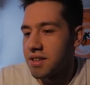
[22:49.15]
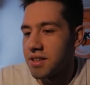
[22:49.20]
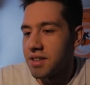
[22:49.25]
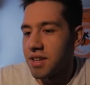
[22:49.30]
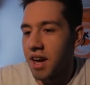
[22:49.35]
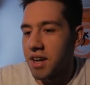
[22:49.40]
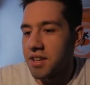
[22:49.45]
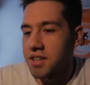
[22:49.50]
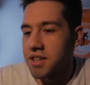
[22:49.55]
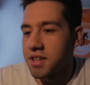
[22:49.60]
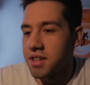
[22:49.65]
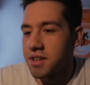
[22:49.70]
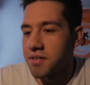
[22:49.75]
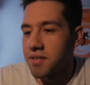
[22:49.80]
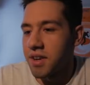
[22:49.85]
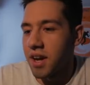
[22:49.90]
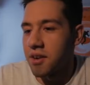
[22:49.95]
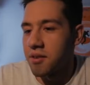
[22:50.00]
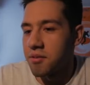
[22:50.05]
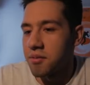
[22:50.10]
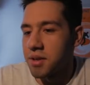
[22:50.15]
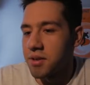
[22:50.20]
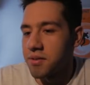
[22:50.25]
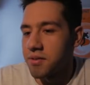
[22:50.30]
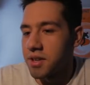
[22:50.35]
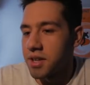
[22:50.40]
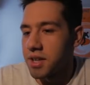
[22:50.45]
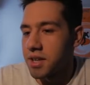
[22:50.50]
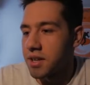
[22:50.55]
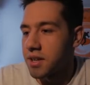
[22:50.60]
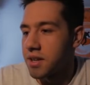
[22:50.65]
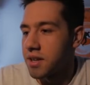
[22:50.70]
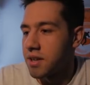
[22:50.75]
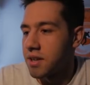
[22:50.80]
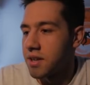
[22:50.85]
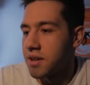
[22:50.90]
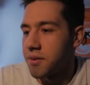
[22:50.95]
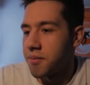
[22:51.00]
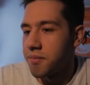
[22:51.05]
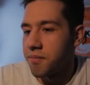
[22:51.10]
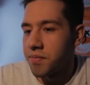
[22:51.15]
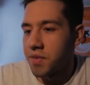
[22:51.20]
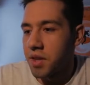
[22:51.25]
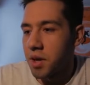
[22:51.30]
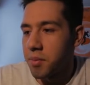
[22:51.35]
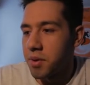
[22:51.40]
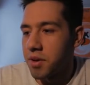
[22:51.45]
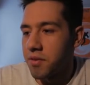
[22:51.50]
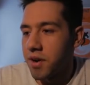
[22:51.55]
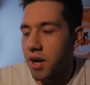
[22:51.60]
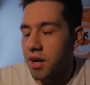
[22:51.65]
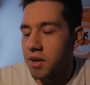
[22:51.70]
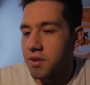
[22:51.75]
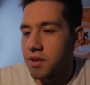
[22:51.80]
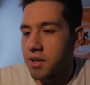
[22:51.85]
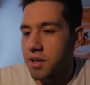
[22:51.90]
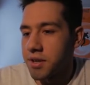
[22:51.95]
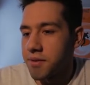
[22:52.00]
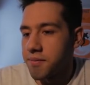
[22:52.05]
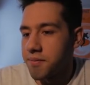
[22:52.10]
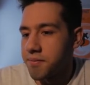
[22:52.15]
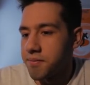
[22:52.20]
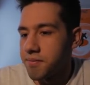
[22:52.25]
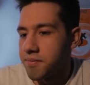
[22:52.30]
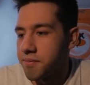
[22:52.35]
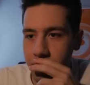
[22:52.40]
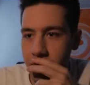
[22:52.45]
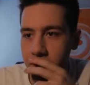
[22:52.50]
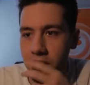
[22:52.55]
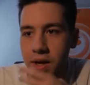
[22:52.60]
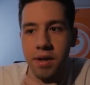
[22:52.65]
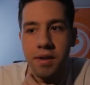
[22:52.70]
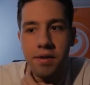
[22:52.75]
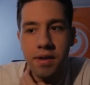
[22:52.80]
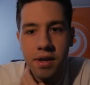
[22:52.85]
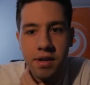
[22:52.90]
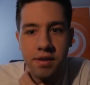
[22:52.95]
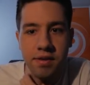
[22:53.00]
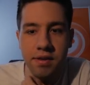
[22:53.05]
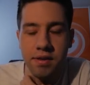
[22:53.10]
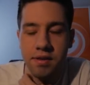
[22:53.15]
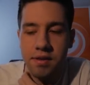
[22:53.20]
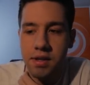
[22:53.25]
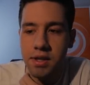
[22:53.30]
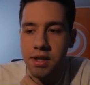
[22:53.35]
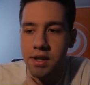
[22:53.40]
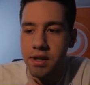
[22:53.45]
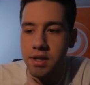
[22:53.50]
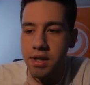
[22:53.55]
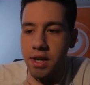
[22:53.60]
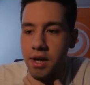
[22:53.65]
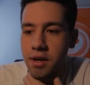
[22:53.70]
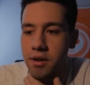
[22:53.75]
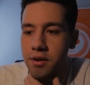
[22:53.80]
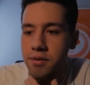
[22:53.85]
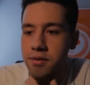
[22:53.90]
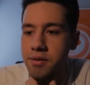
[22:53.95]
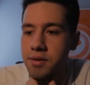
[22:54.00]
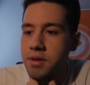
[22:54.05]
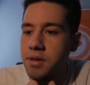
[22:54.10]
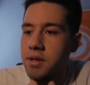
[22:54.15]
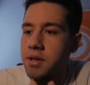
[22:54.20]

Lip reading: He actually could have gotten rid of, like, a bit of value there. Okay, that's his leader now.